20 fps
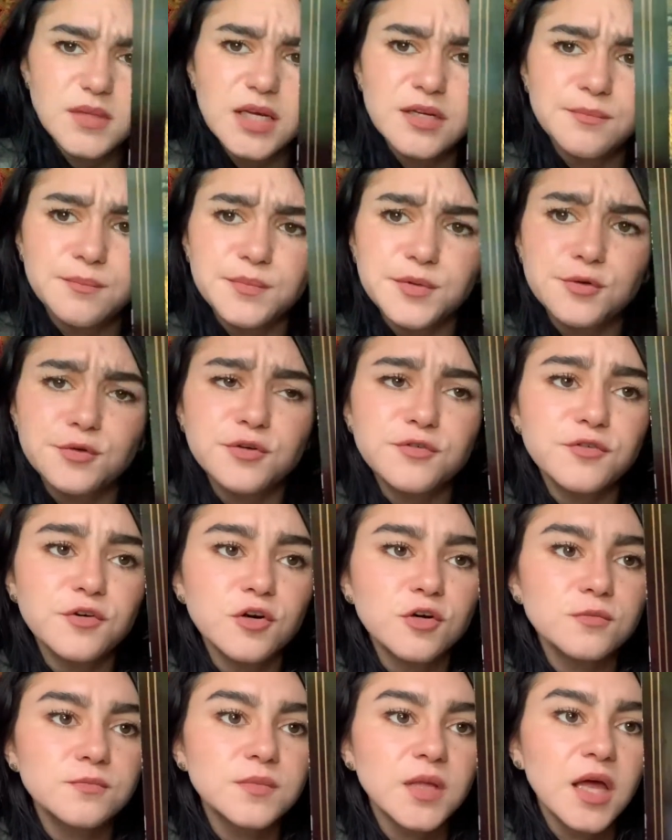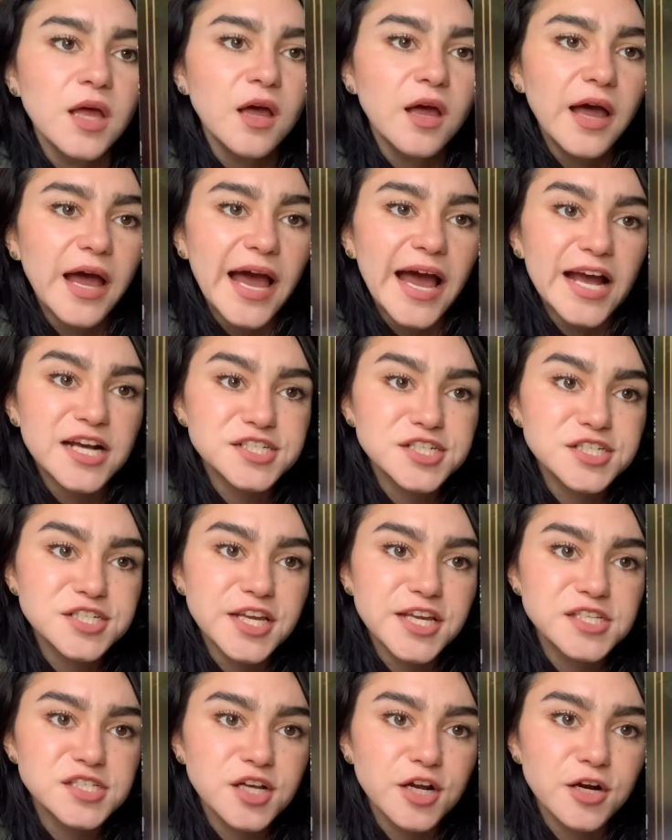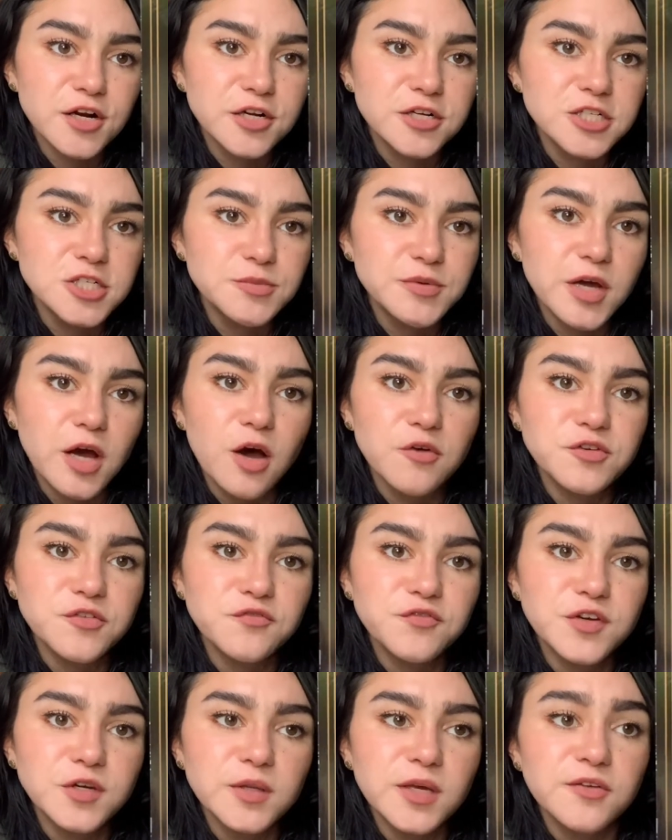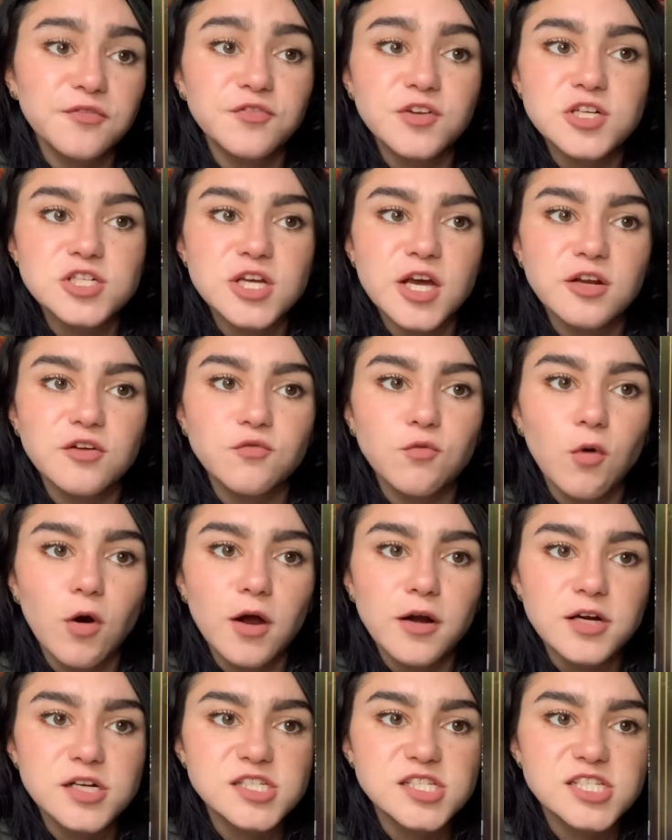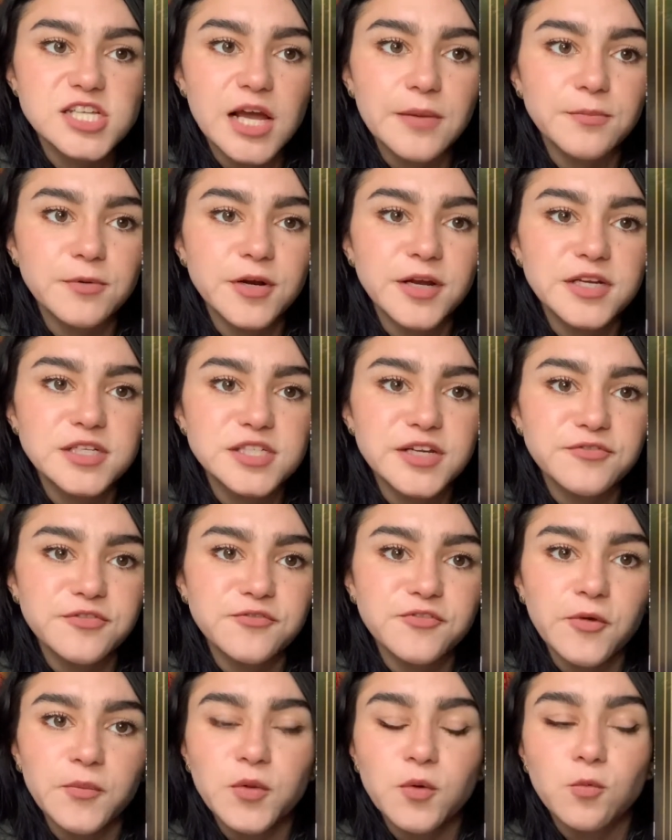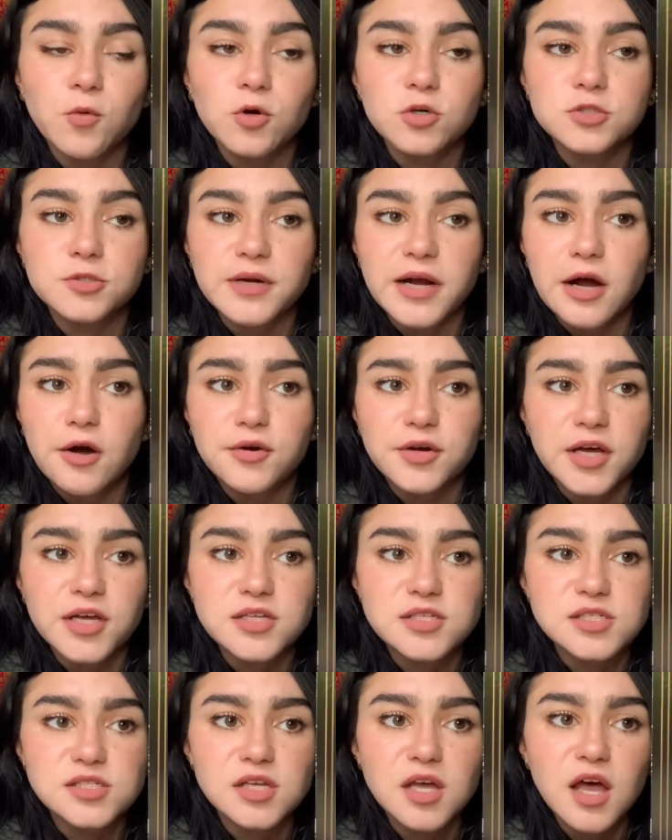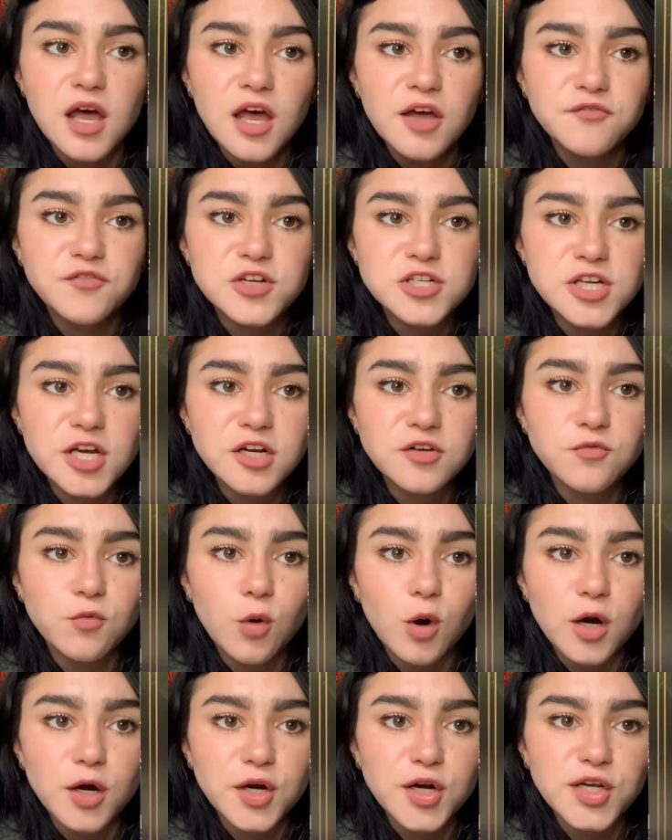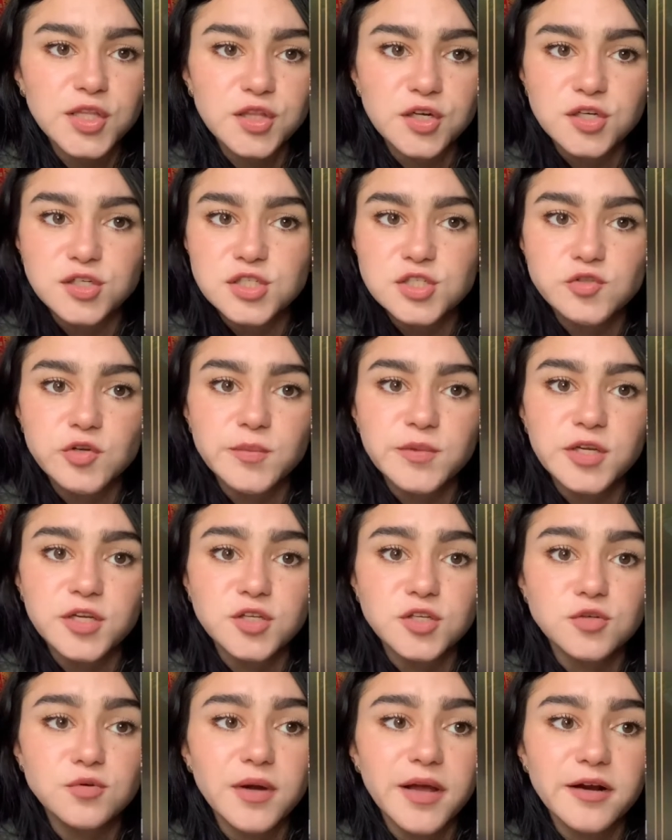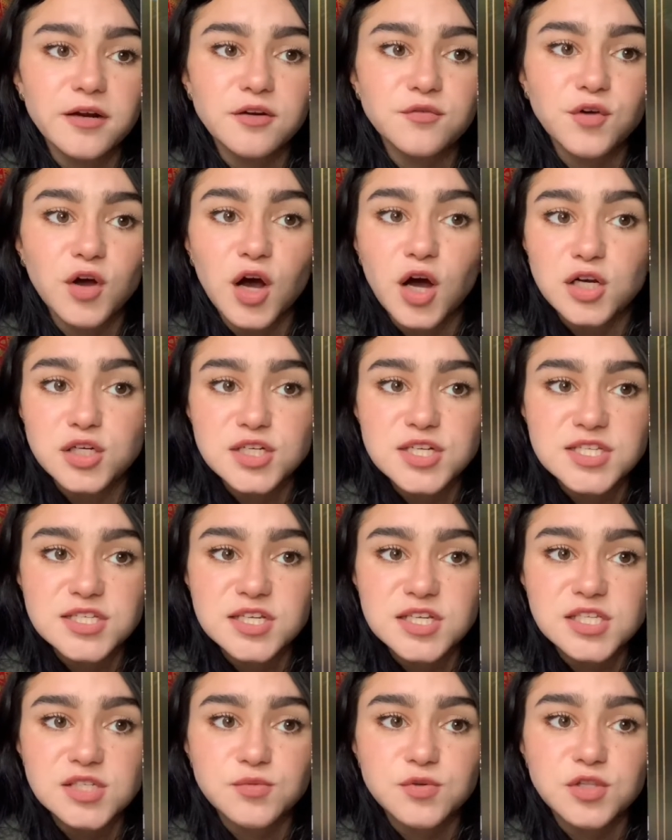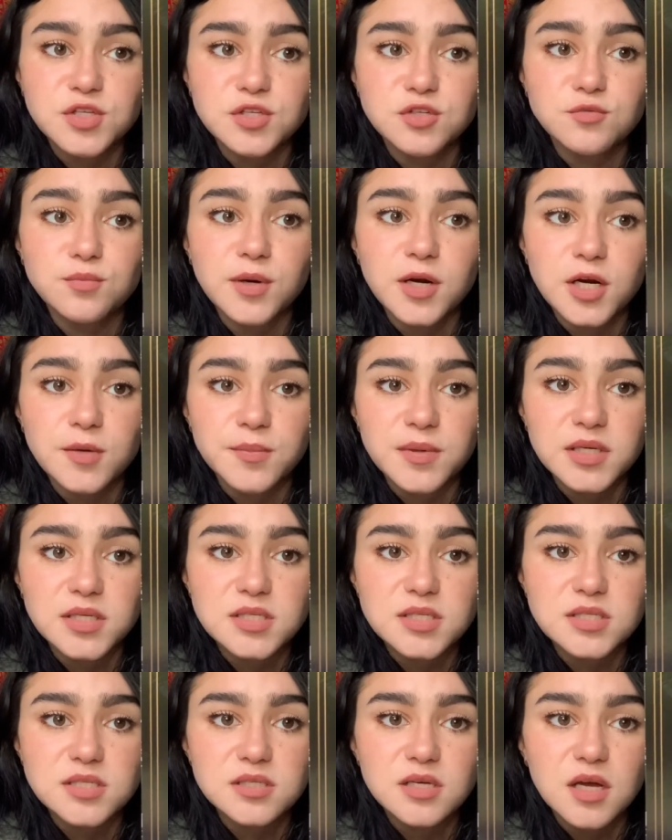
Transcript: Beautiful. Action takes courage. We often feel like fish out of water, separate and different from the world around us. Fish out of water can learn to swim in a new era of consciousness with a new purpose.